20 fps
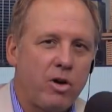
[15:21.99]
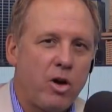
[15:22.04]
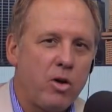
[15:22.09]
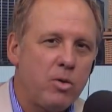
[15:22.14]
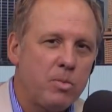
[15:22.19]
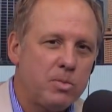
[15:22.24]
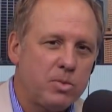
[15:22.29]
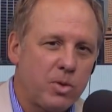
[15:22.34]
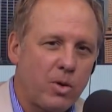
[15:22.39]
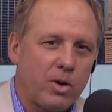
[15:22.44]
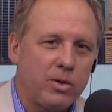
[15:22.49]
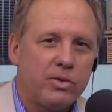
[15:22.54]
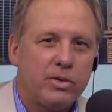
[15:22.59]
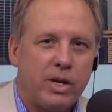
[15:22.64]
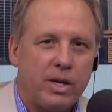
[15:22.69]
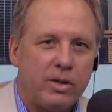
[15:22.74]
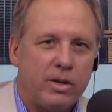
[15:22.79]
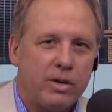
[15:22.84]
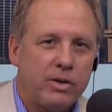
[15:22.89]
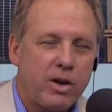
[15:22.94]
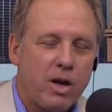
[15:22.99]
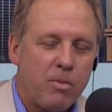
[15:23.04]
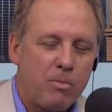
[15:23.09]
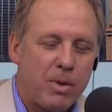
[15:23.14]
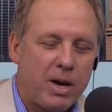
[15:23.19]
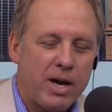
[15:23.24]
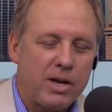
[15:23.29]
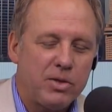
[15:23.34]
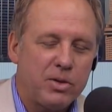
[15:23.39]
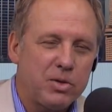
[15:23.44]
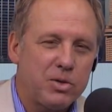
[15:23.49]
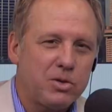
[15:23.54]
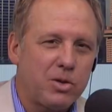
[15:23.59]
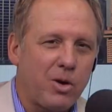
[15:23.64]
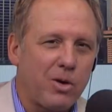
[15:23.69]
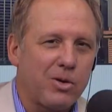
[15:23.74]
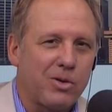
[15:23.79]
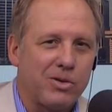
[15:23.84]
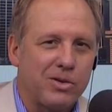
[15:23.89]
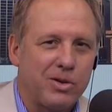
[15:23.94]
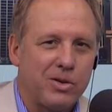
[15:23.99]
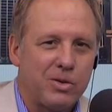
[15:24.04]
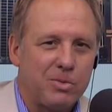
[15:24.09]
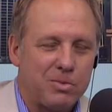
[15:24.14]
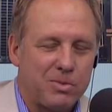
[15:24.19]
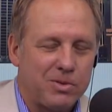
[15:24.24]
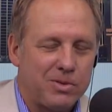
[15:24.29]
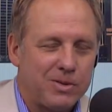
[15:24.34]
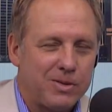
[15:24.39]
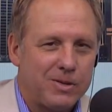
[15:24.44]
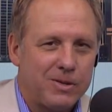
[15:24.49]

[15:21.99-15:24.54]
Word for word: homes, aren't they? They're not buying the starter homes.